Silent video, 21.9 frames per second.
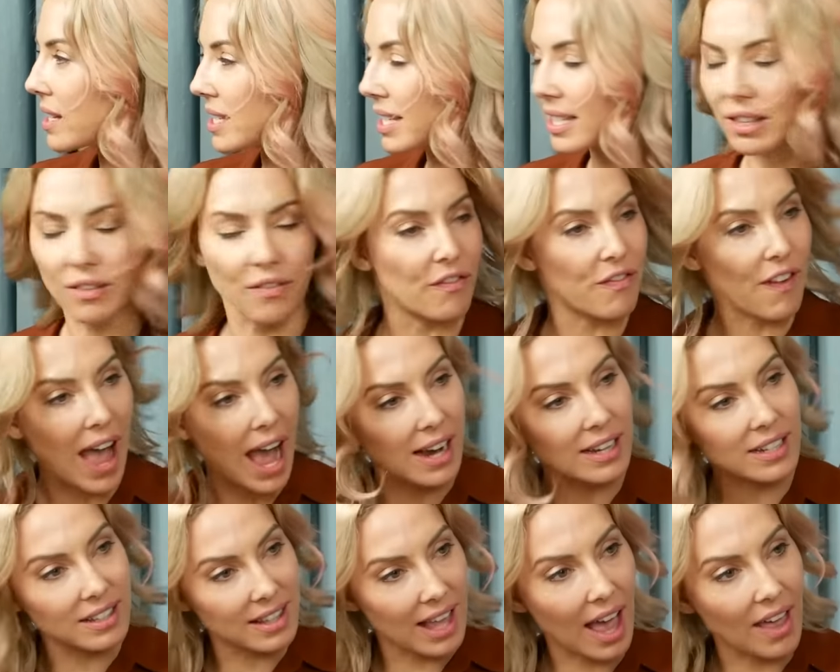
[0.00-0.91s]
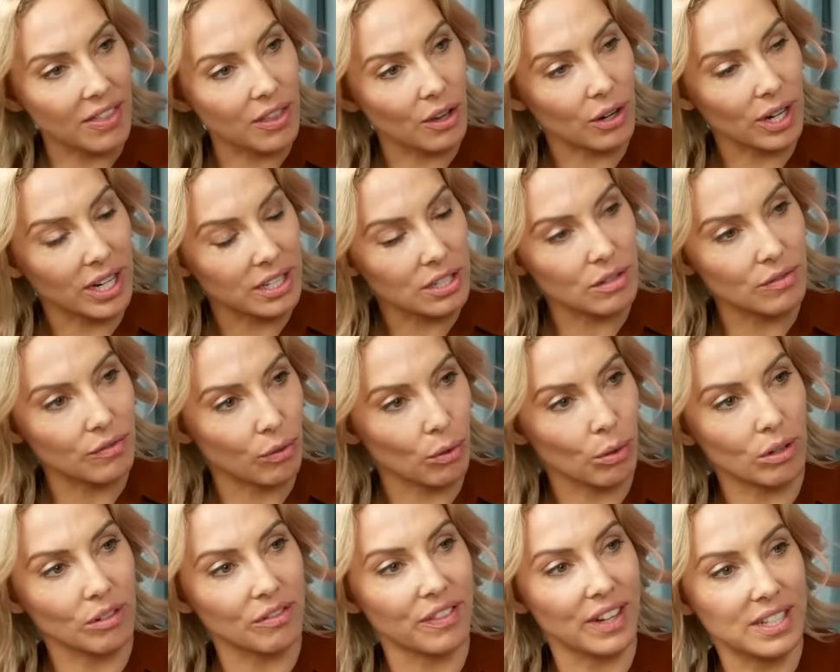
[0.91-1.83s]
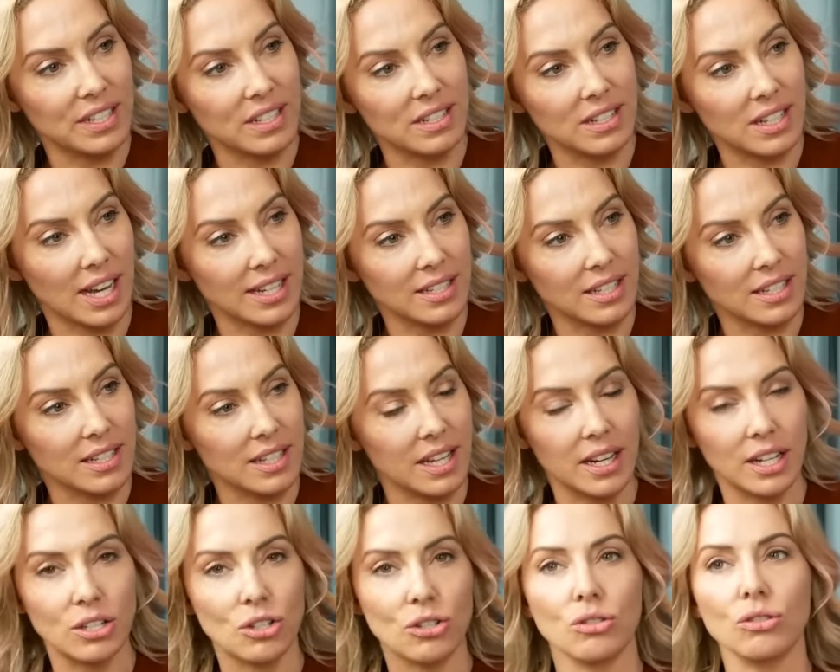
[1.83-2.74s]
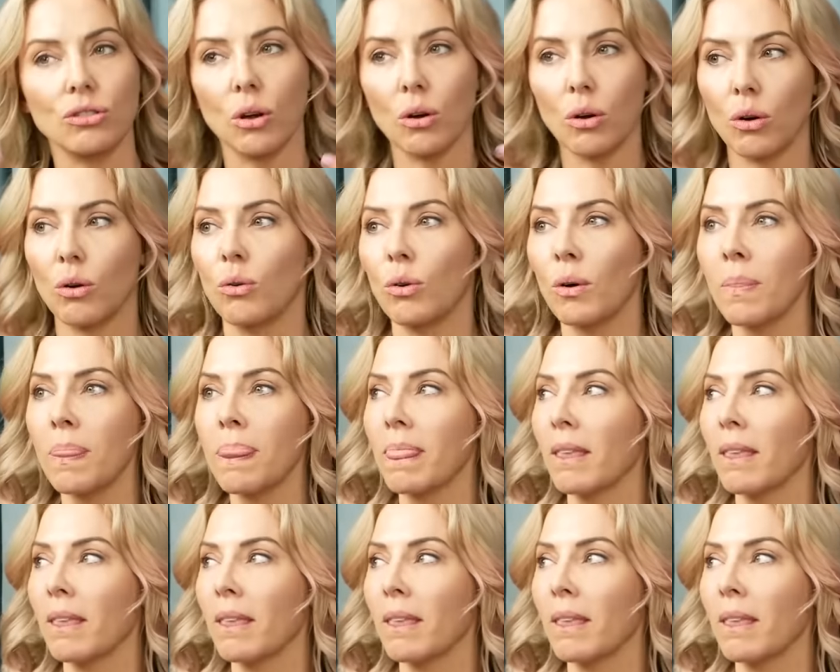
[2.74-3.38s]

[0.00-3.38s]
Like the fact that there is a forward-facing scientist that is so